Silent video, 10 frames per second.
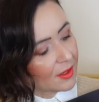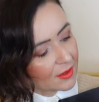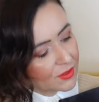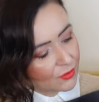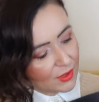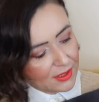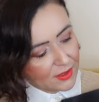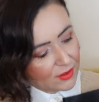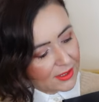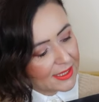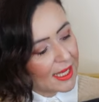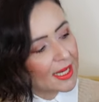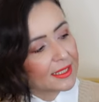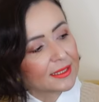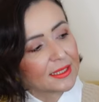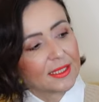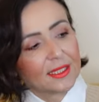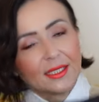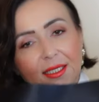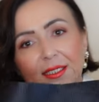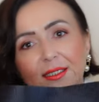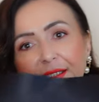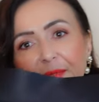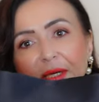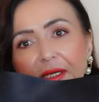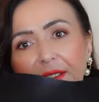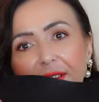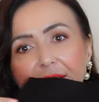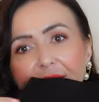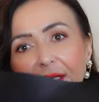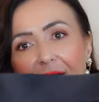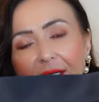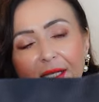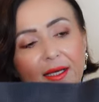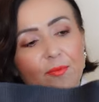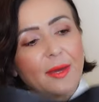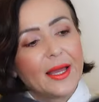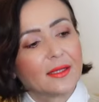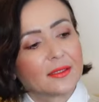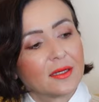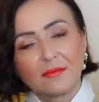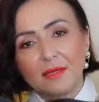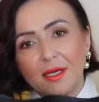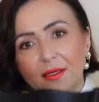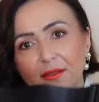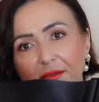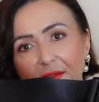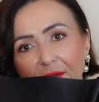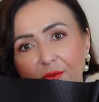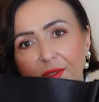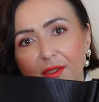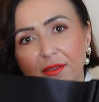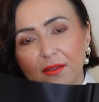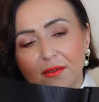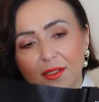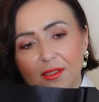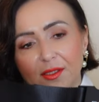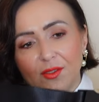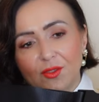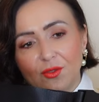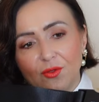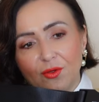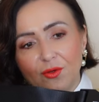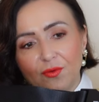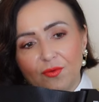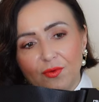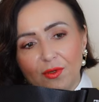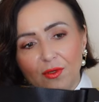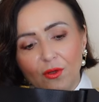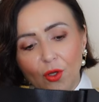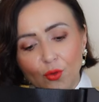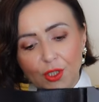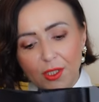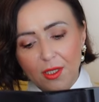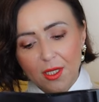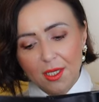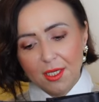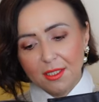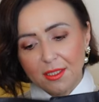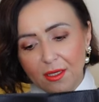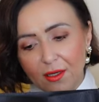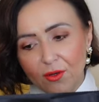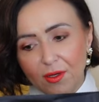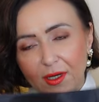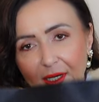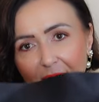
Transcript: So it is on the side, the typical like belt and with this sort of closure. Now,